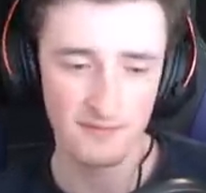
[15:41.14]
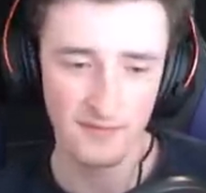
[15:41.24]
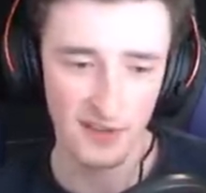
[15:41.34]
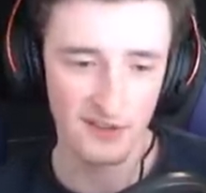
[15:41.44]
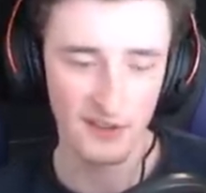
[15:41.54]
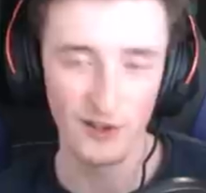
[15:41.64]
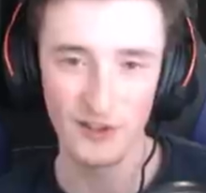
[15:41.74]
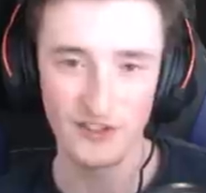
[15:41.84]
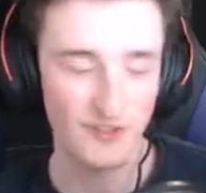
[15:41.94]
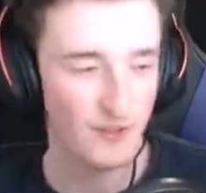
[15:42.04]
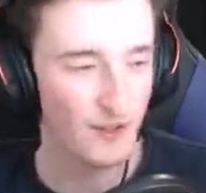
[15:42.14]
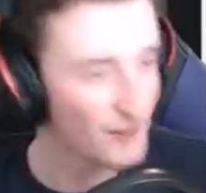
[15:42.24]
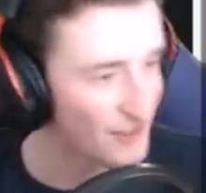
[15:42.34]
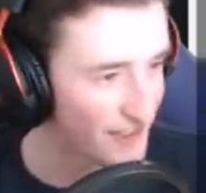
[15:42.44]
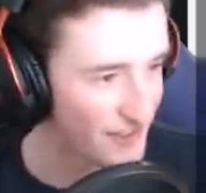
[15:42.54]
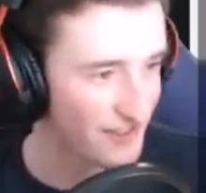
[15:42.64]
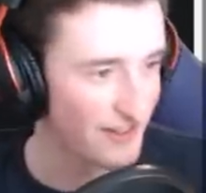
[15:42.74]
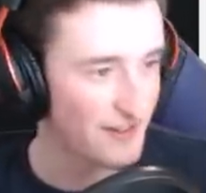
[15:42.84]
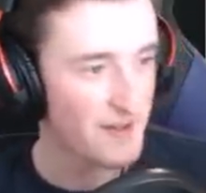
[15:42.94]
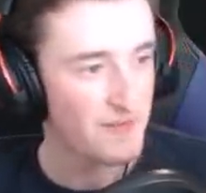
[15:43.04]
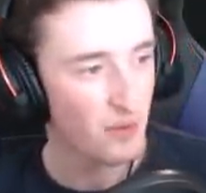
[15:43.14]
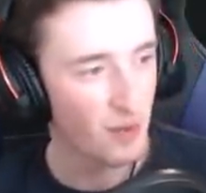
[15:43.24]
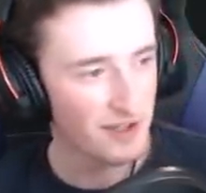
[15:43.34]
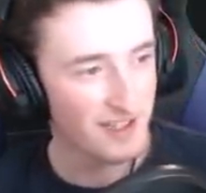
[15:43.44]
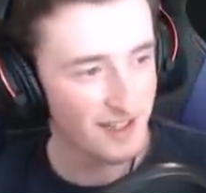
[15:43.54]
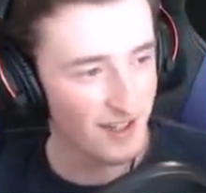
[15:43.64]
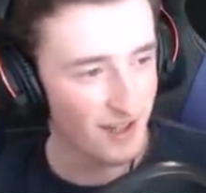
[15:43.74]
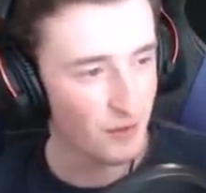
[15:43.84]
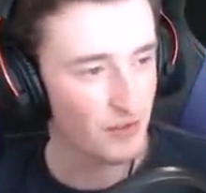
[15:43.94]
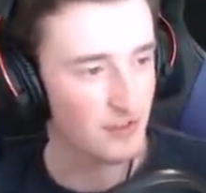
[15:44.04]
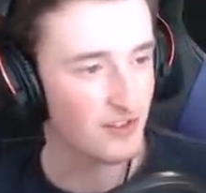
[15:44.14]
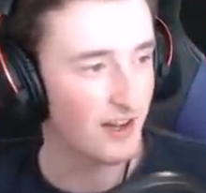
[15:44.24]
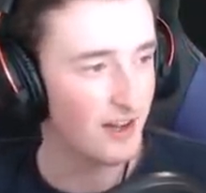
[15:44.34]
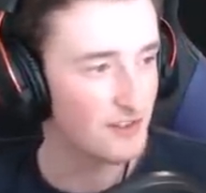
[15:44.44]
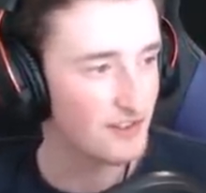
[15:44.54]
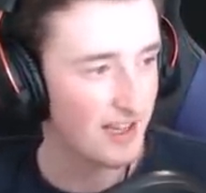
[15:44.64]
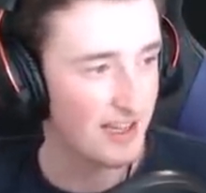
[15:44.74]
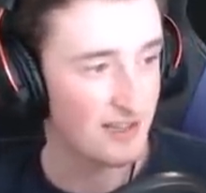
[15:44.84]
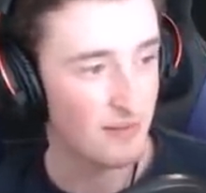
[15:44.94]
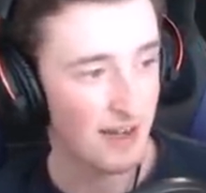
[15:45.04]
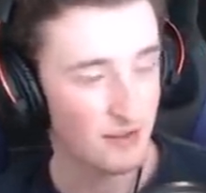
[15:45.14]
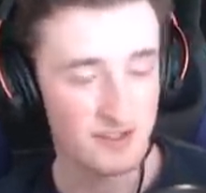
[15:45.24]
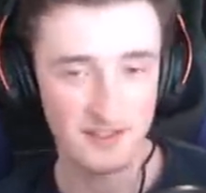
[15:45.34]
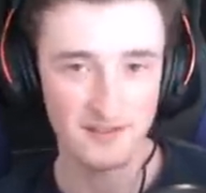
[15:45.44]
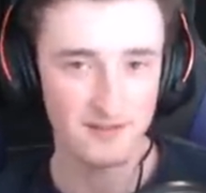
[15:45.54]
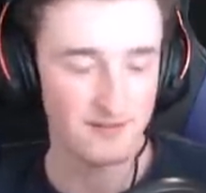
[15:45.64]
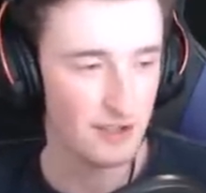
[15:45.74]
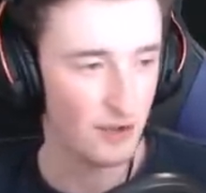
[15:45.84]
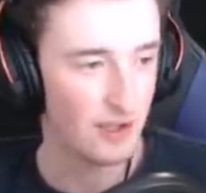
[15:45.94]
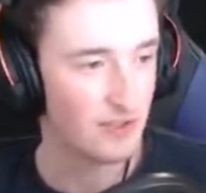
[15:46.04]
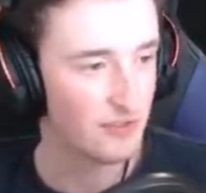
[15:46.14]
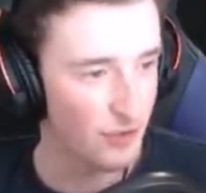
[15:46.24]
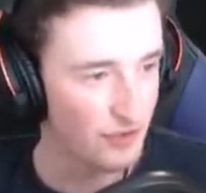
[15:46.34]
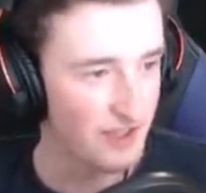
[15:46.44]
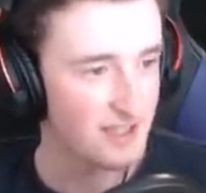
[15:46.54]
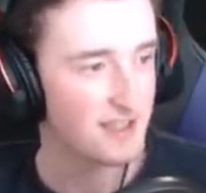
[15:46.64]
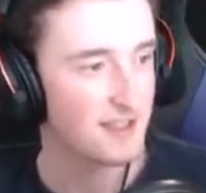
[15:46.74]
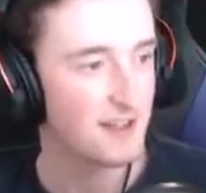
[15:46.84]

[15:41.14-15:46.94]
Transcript: there's a lot of stuff going on here. So when Nick R was asked about you know, his forfeit.